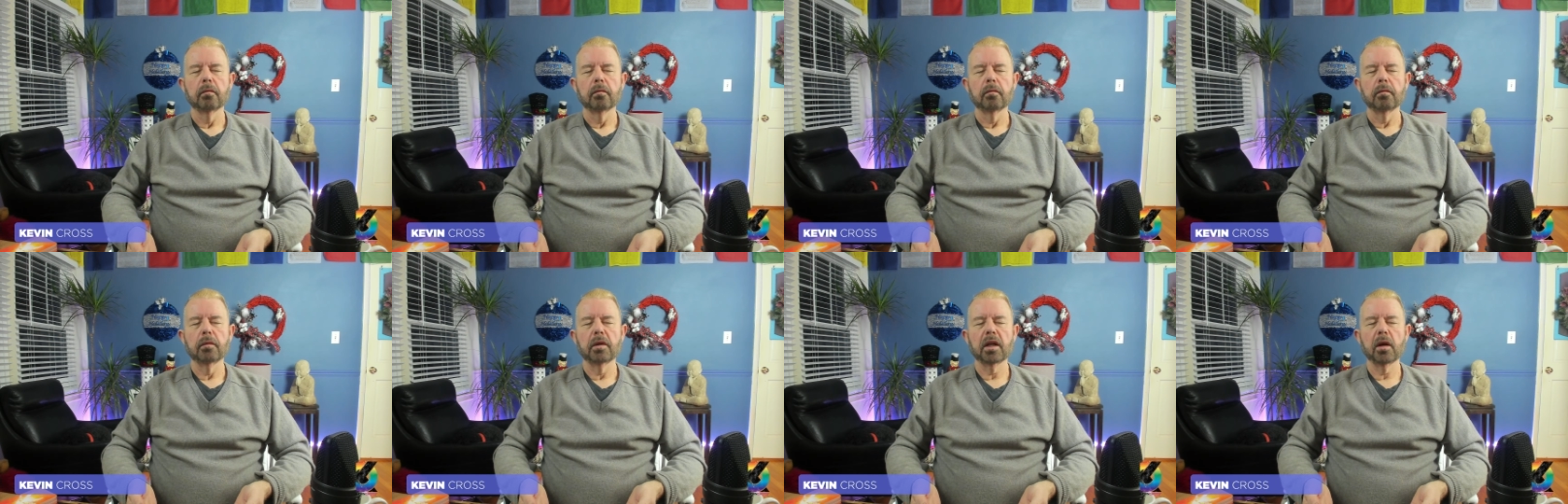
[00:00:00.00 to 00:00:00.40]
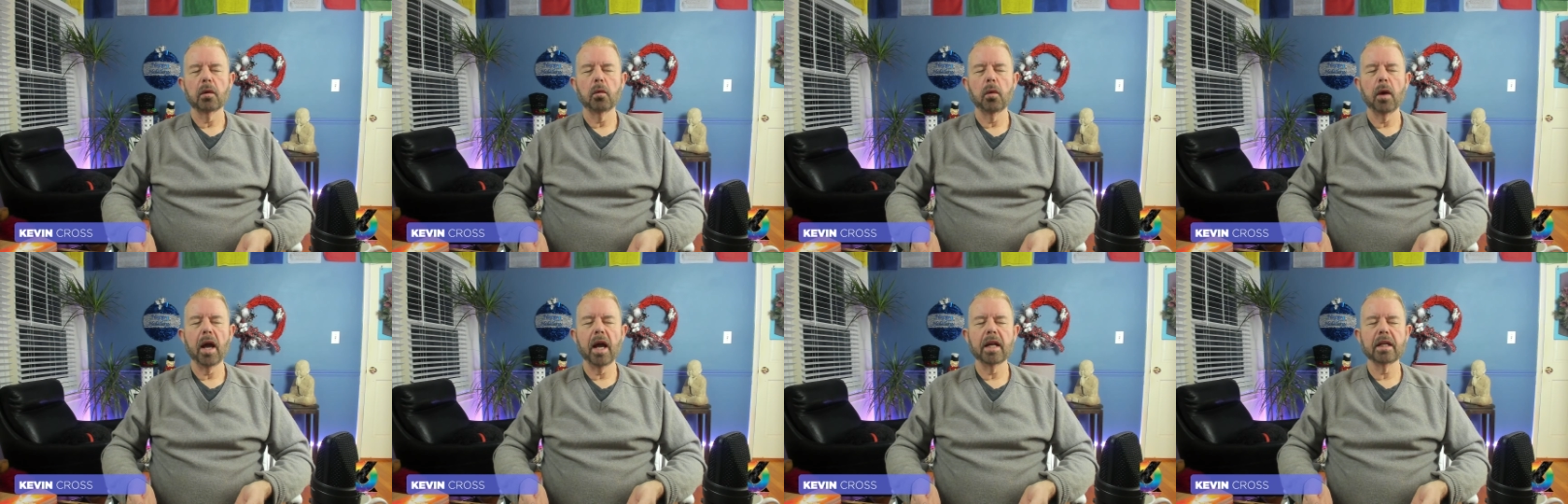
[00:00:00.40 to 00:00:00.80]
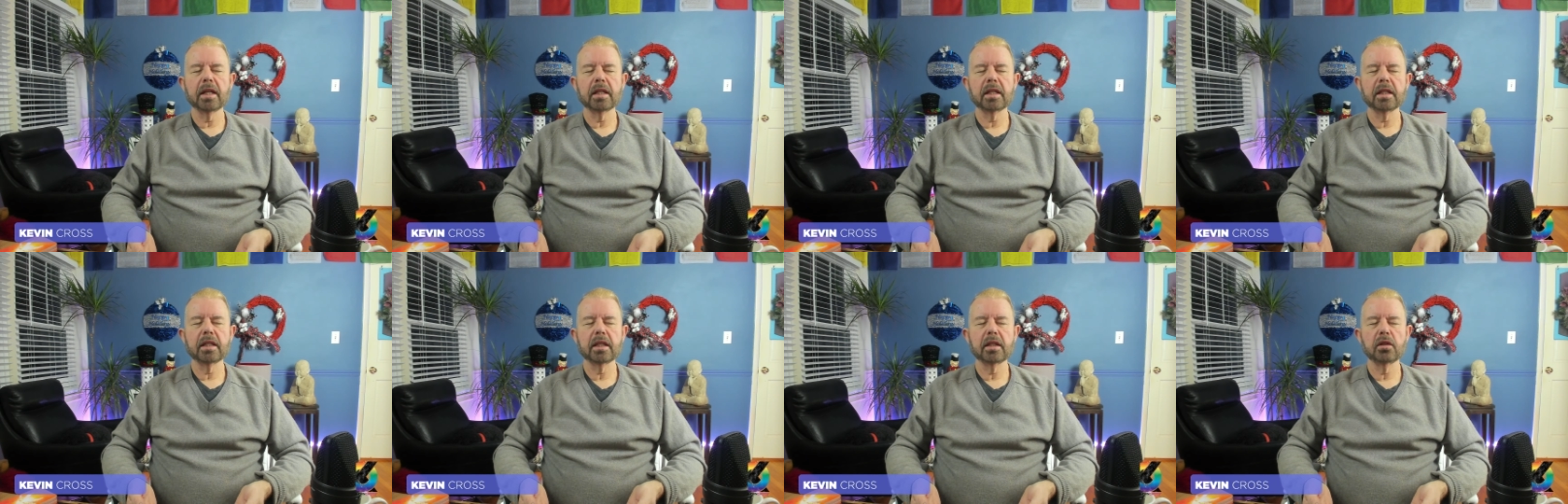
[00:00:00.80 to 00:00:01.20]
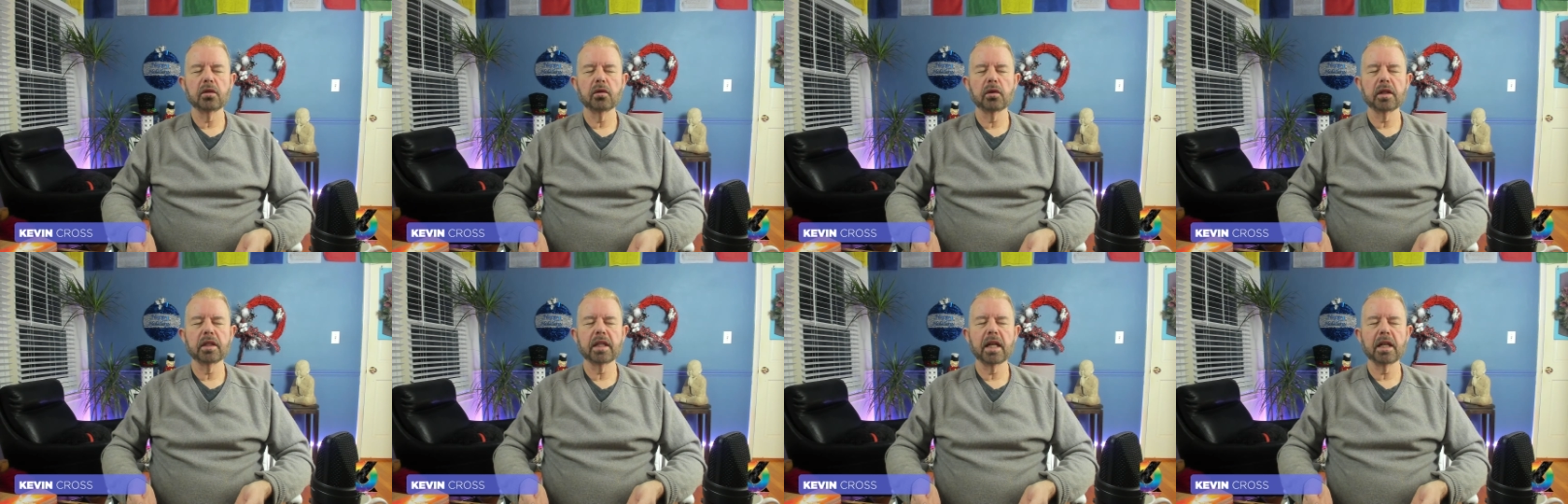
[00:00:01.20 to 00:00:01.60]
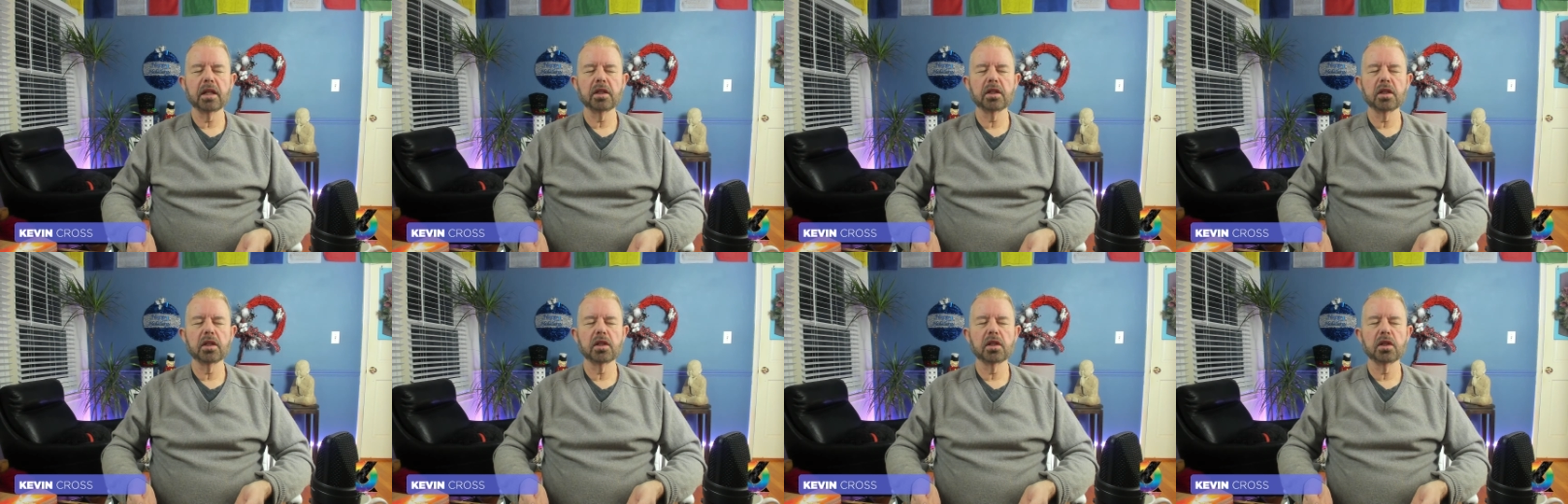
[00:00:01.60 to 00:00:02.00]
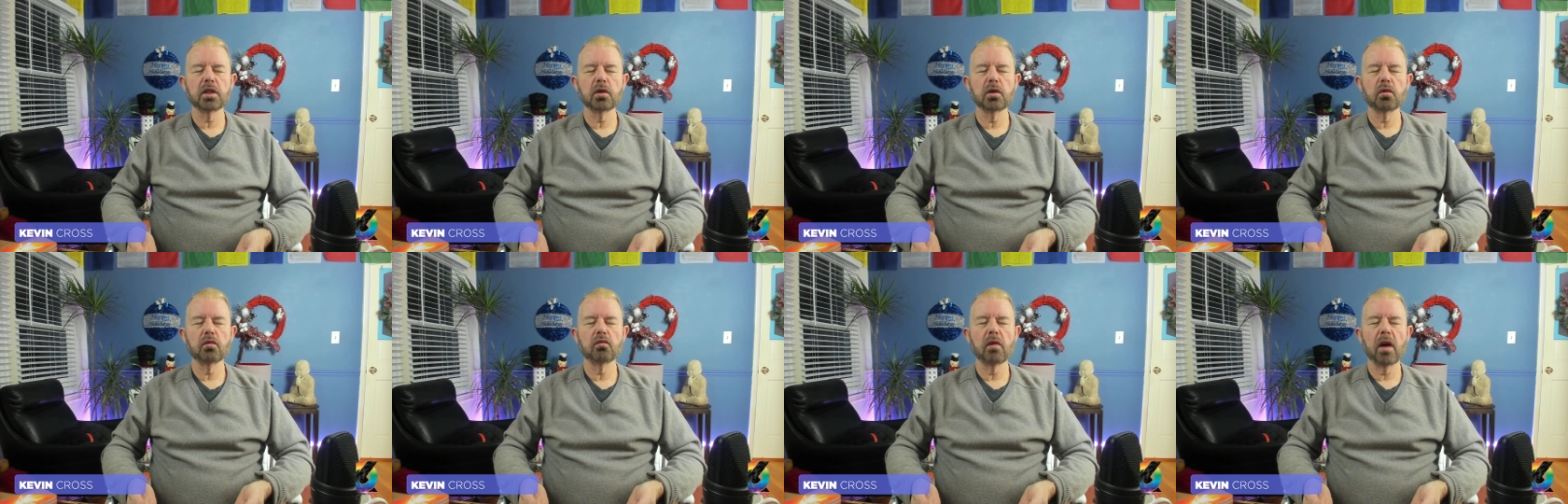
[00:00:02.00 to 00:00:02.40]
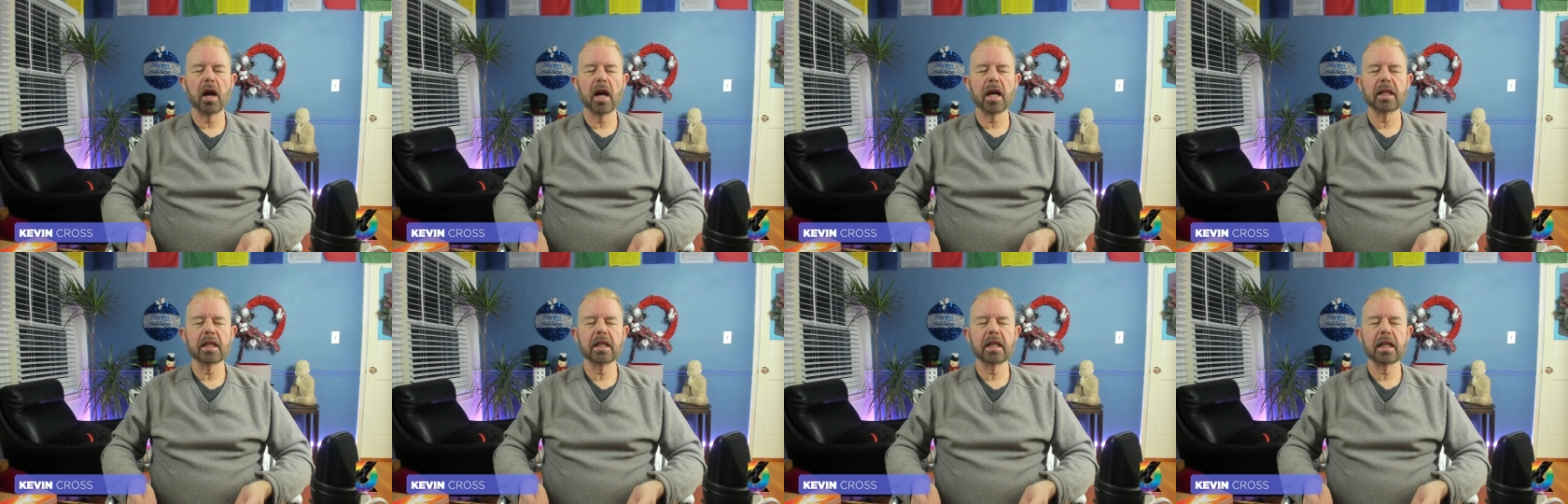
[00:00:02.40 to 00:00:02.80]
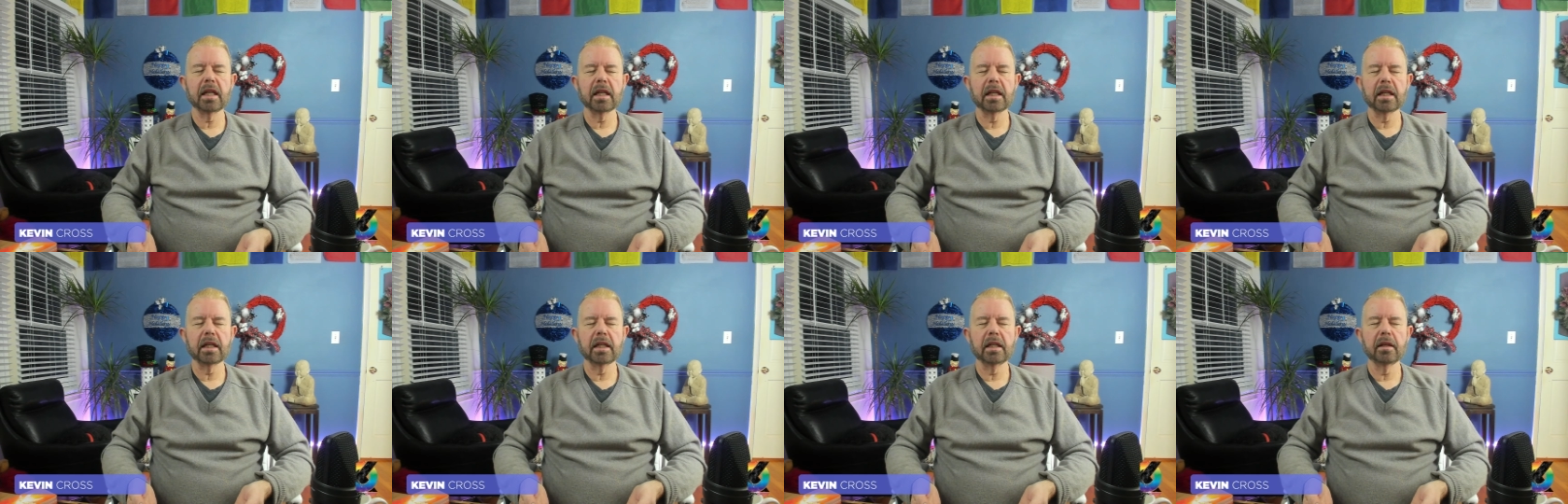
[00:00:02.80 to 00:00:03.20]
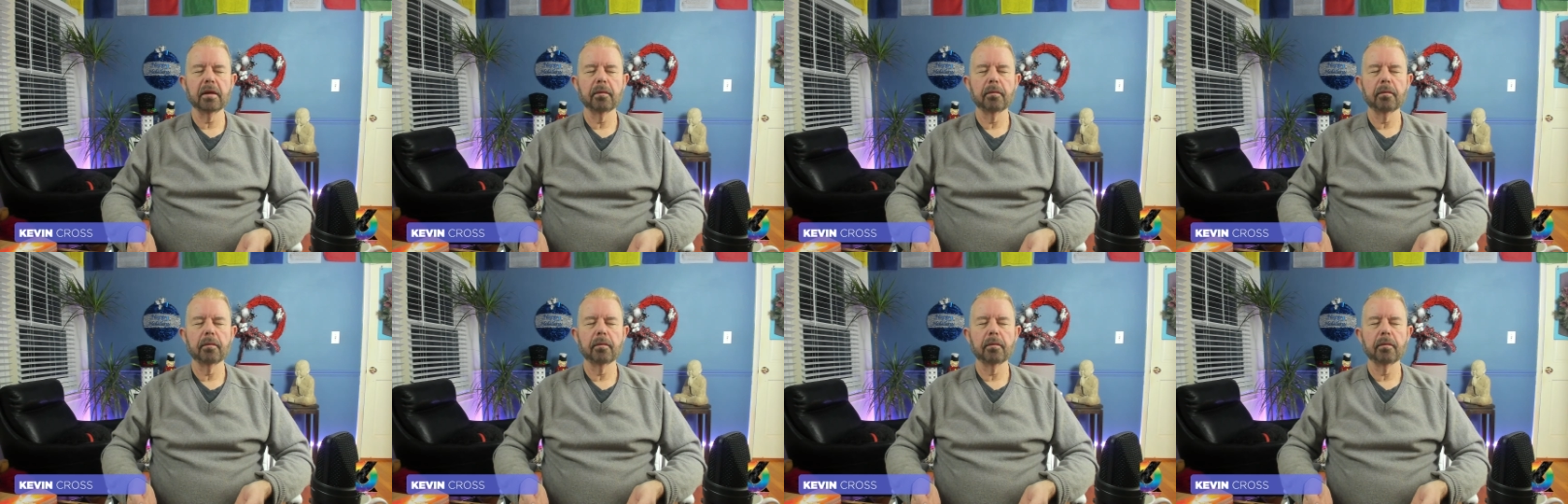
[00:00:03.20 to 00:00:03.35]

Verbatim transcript: Bring awareness and your attention to your right knee.